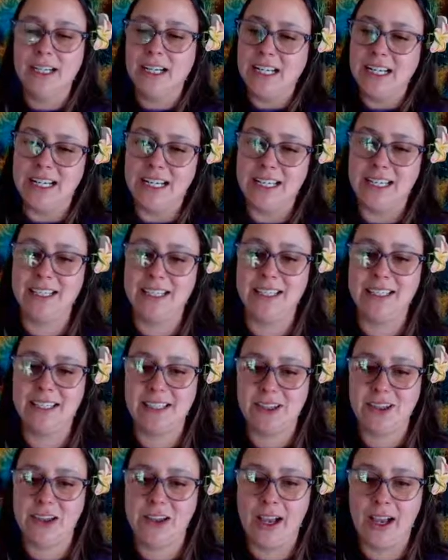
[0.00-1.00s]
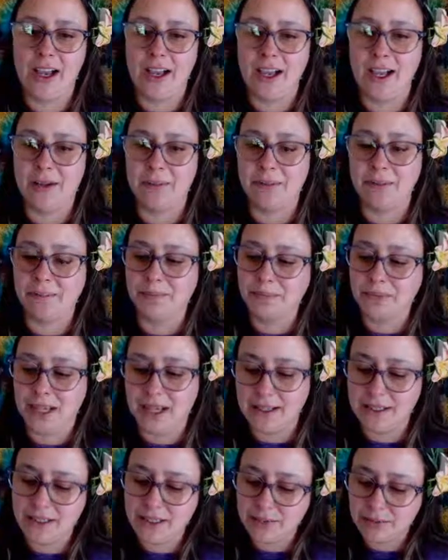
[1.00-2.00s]
It
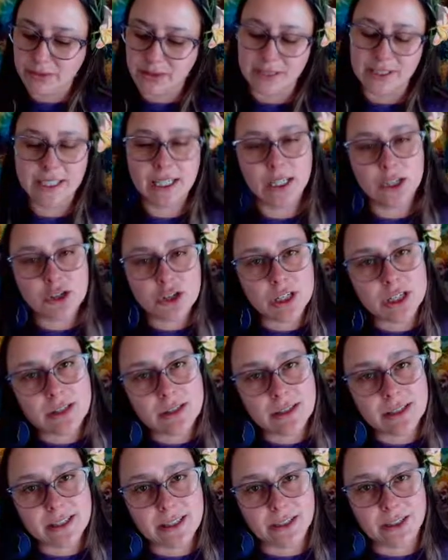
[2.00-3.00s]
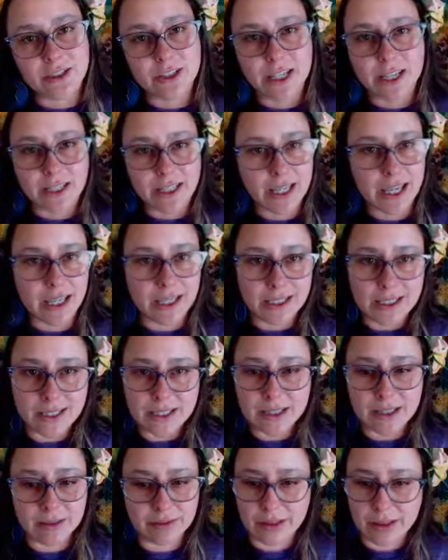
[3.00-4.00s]
has different sections that are dedicated to
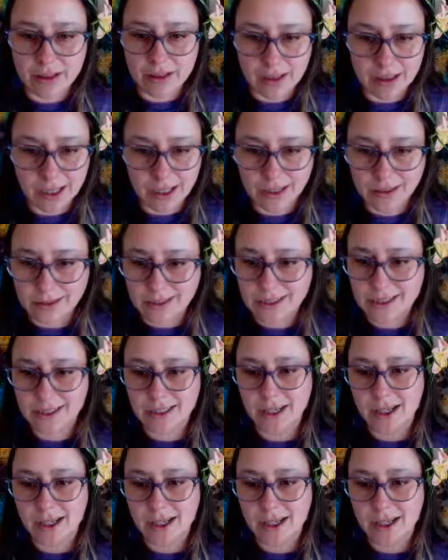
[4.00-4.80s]
different things,